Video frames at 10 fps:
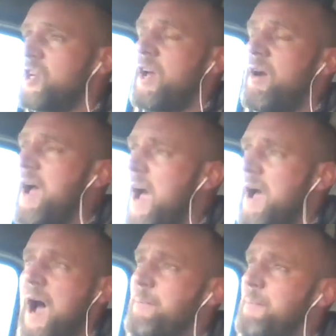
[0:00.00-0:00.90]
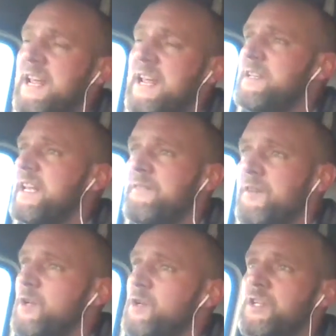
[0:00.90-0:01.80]
you know, I believe in
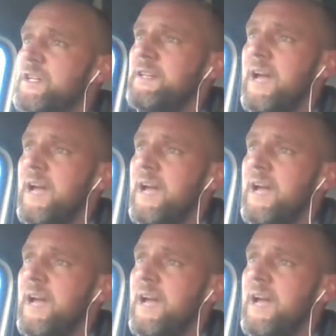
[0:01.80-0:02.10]
devolution,